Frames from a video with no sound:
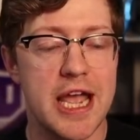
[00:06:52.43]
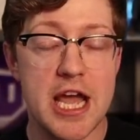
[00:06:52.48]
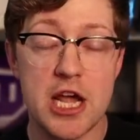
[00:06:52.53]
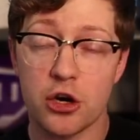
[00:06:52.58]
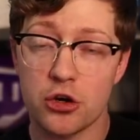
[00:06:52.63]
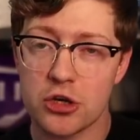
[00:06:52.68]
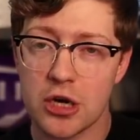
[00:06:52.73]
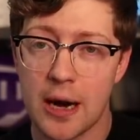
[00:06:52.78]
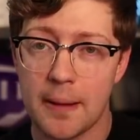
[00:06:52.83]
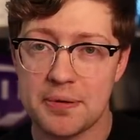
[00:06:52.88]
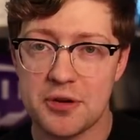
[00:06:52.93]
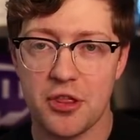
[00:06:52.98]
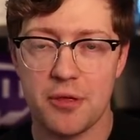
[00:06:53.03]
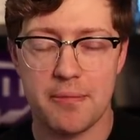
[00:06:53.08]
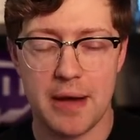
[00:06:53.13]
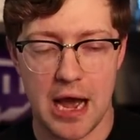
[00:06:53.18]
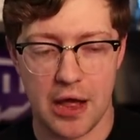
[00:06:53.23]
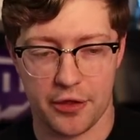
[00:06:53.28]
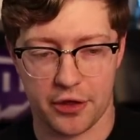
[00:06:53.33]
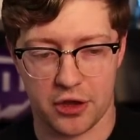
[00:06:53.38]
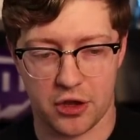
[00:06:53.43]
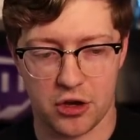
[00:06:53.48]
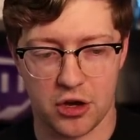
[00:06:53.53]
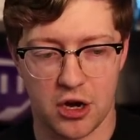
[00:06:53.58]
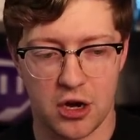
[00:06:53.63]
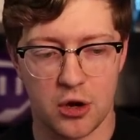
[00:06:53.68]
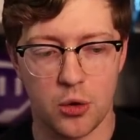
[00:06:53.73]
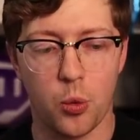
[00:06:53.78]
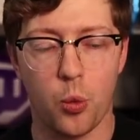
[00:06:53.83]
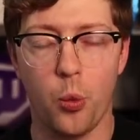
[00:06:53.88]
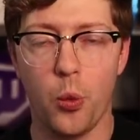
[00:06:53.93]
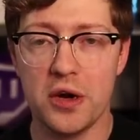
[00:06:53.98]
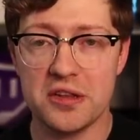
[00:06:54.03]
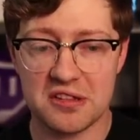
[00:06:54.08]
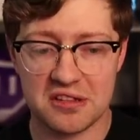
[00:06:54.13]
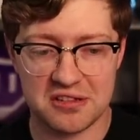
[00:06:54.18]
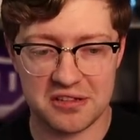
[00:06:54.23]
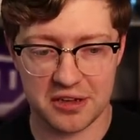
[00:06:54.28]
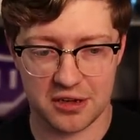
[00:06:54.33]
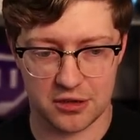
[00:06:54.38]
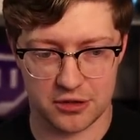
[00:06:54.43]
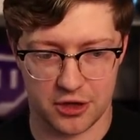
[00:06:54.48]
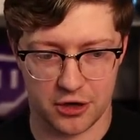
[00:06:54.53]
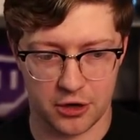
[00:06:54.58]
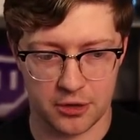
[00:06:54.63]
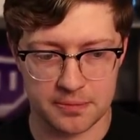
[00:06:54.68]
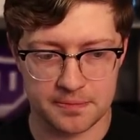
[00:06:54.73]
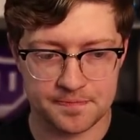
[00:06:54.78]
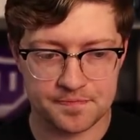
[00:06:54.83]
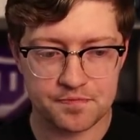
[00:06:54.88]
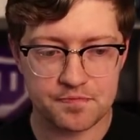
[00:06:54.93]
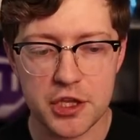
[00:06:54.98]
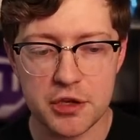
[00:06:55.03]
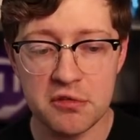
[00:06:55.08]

interrupt the malloc call with SIGALRM,